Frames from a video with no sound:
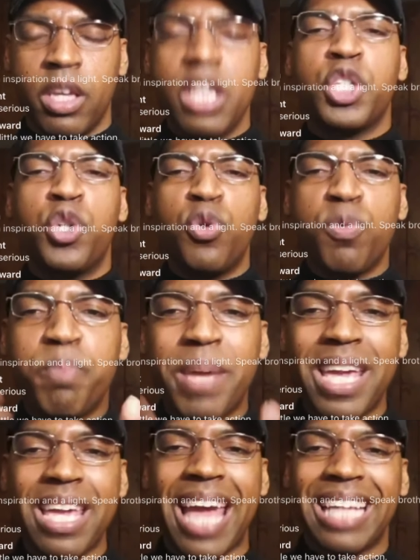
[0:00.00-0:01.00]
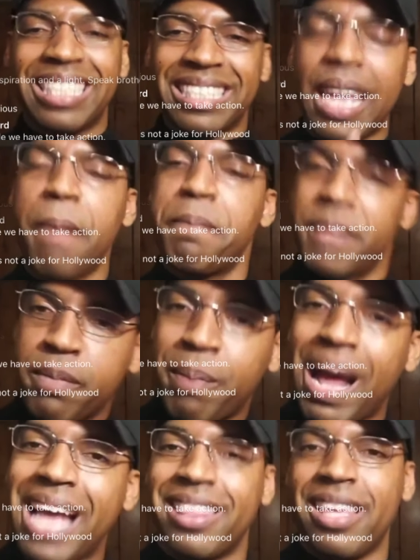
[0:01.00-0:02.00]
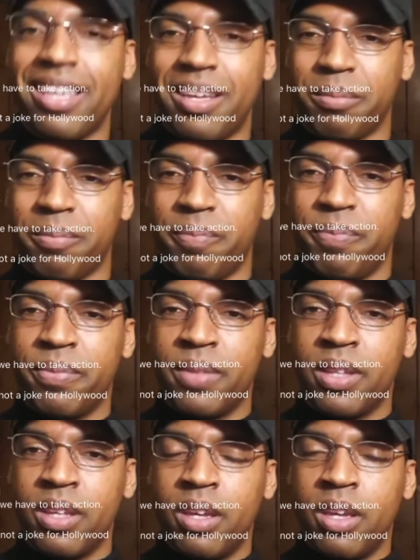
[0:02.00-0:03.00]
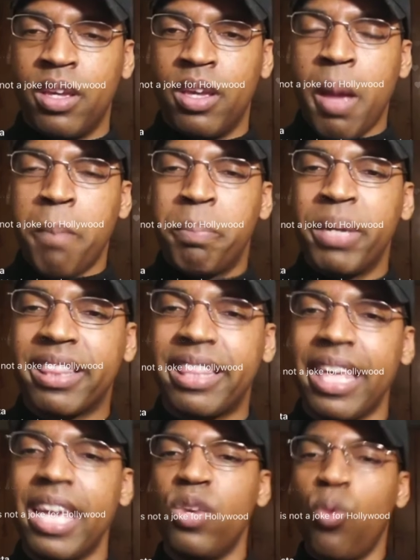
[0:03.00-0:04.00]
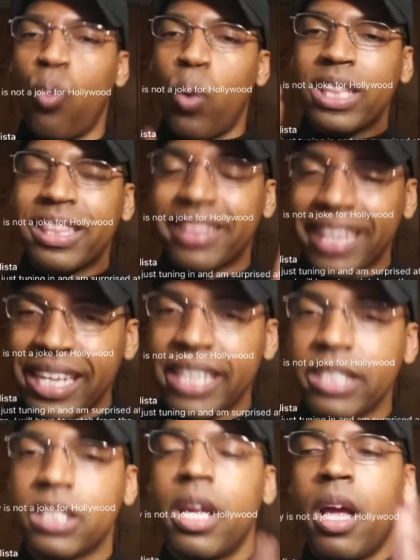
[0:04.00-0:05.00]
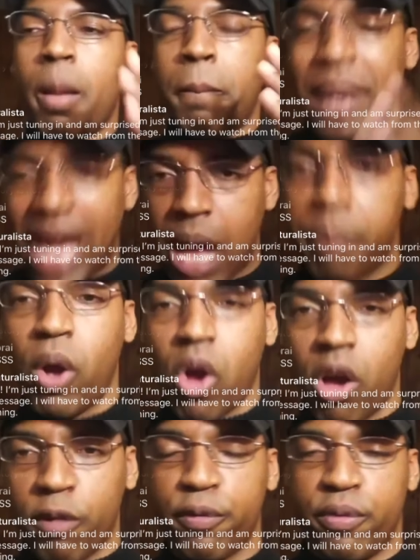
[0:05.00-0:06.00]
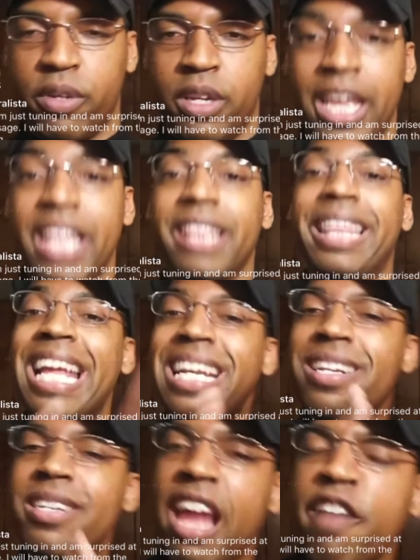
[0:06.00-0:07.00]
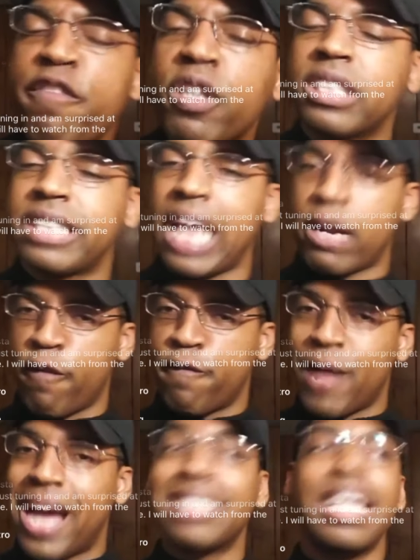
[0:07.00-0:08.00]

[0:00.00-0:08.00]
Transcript: to be accepted by them. But then when things pop off, they never sacrifice